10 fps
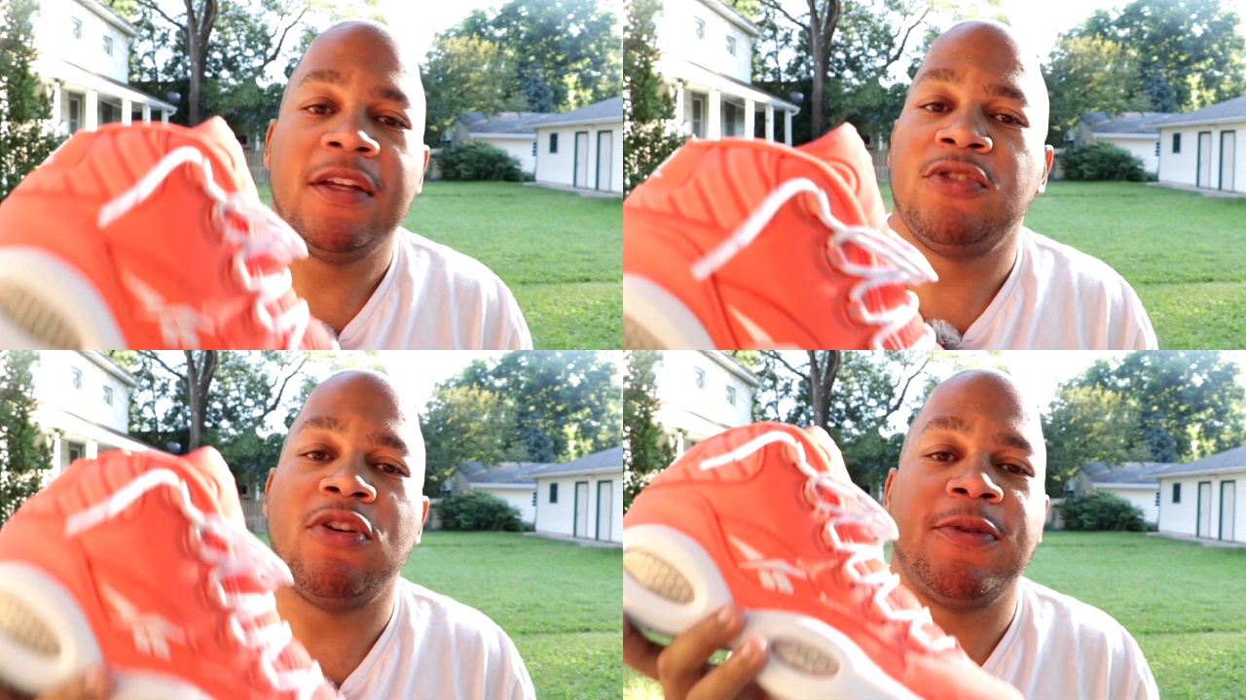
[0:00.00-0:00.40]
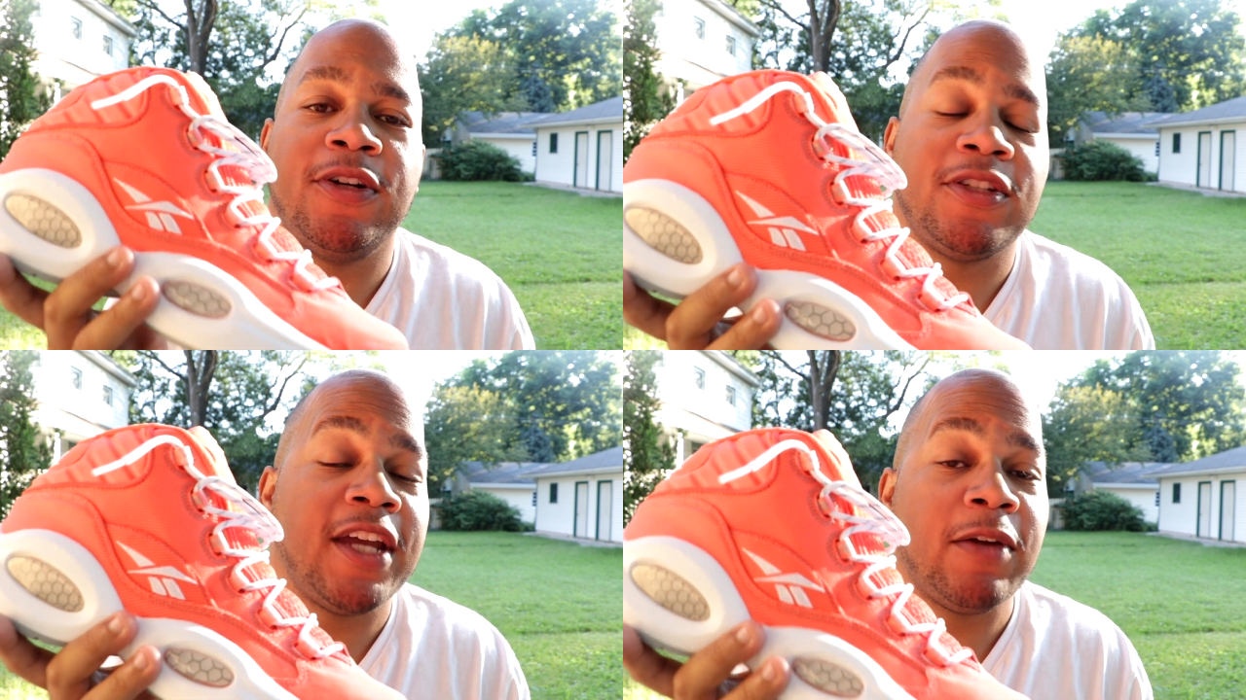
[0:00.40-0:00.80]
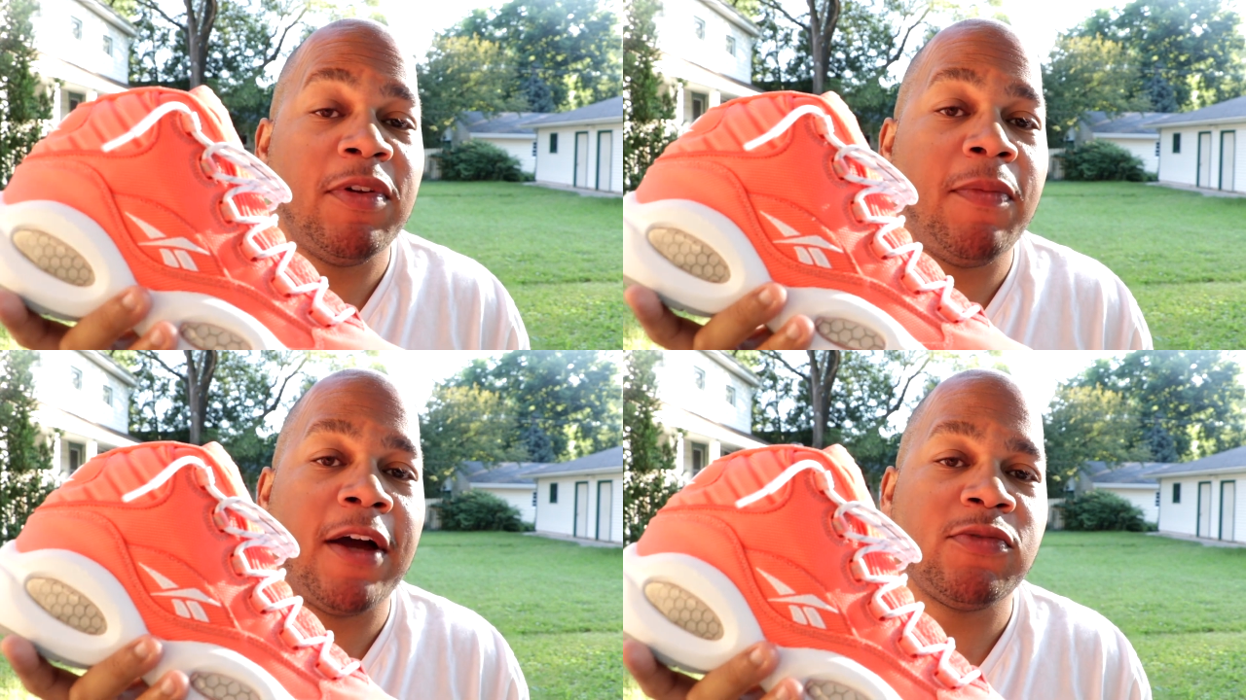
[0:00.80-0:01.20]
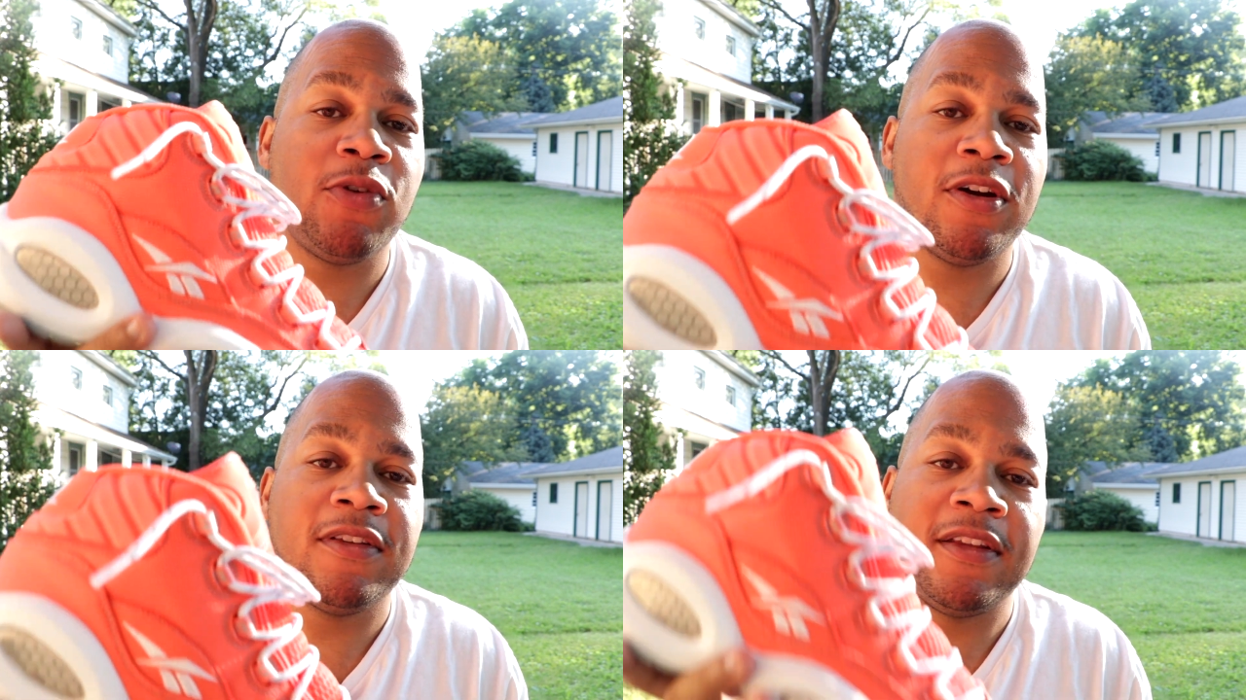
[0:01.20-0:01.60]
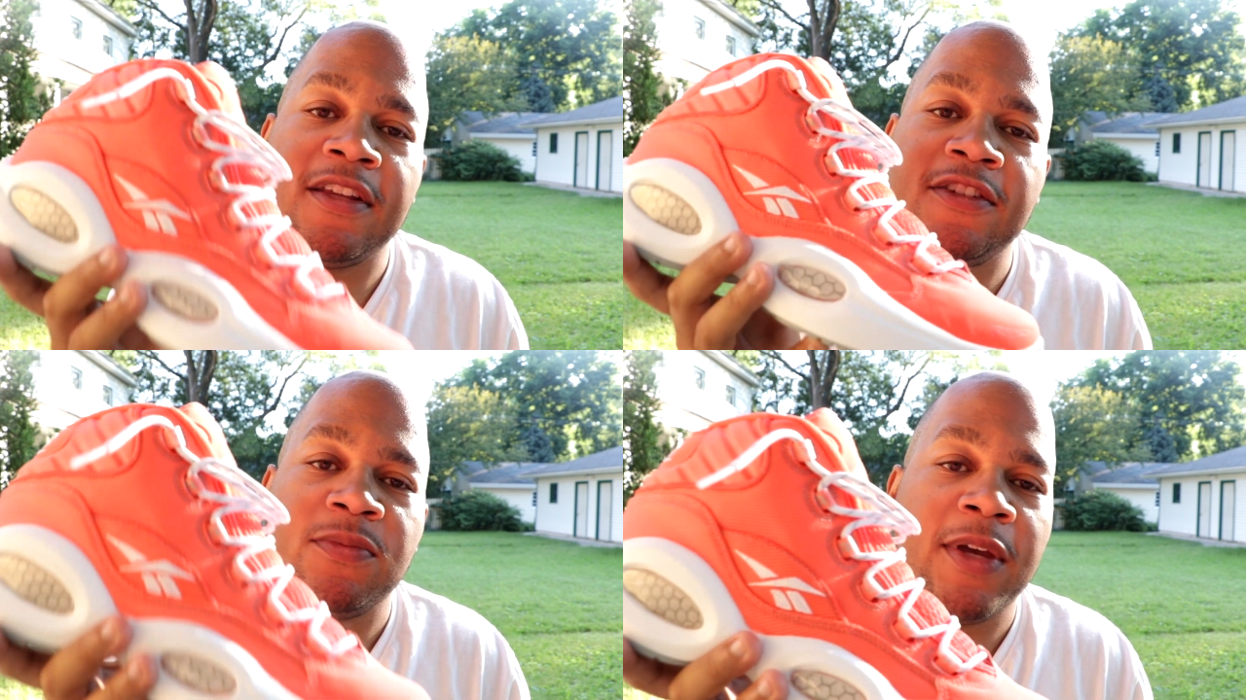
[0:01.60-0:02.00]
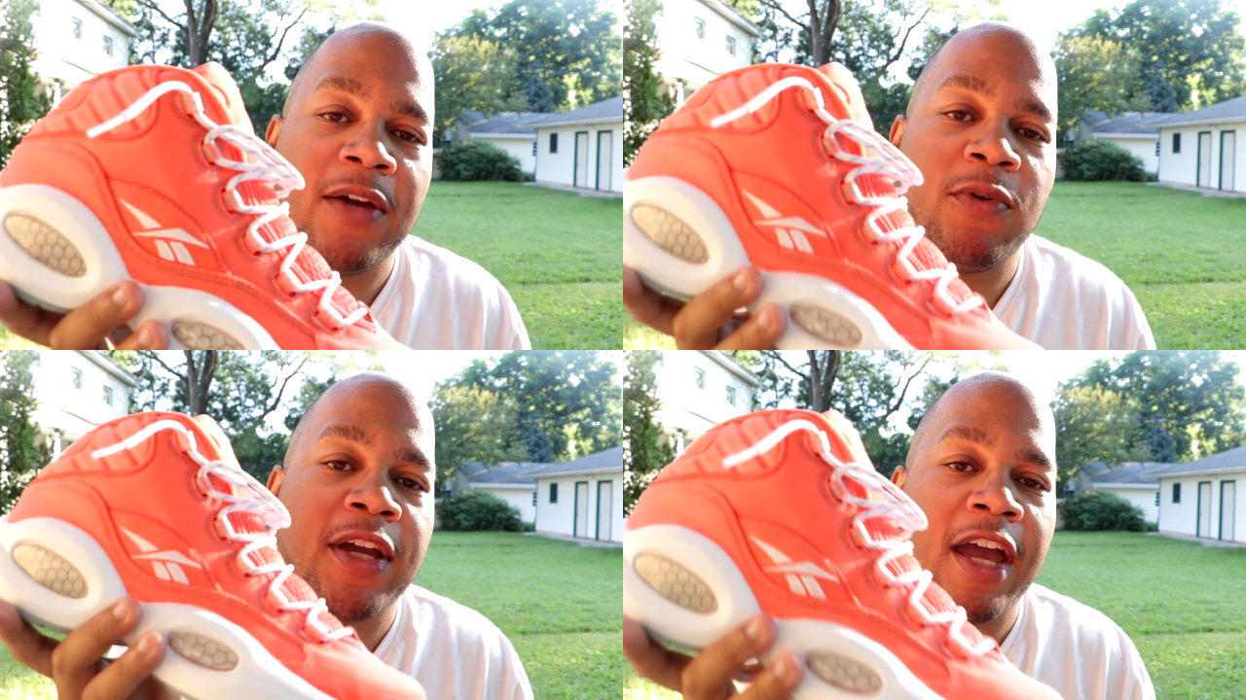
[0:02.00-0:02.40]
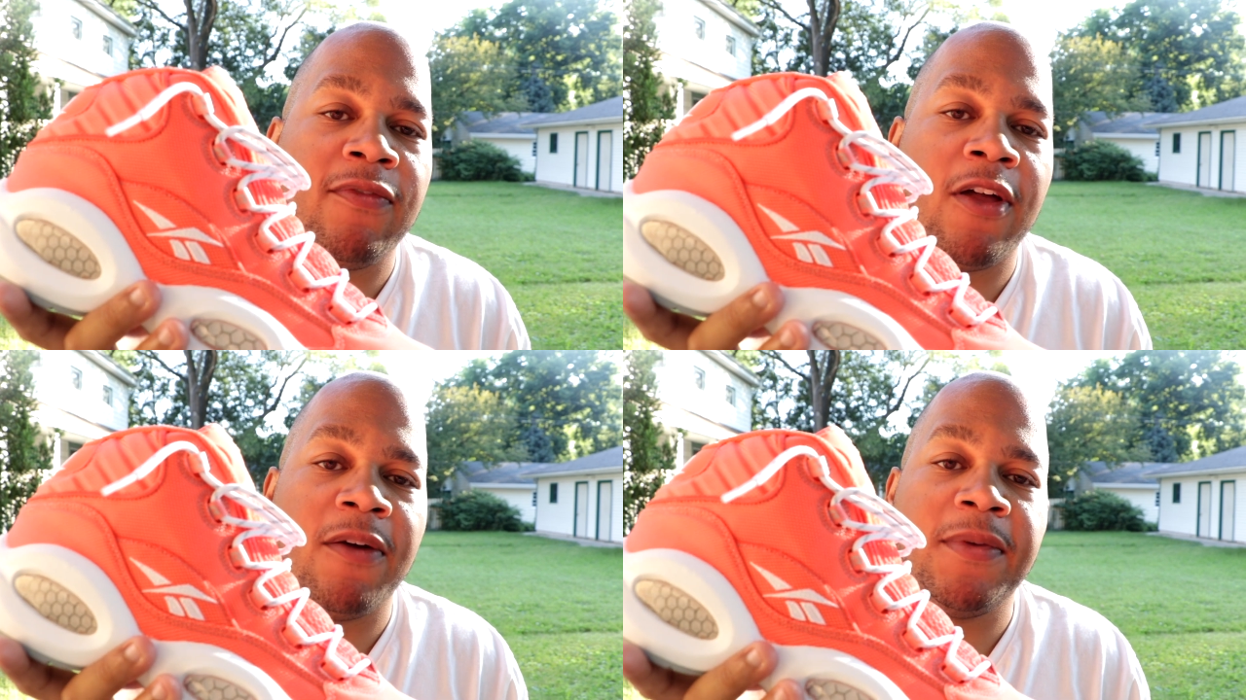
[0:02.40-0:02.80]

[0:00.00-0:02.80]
so I'm gonna take Reebok's word that this is made with Kevlar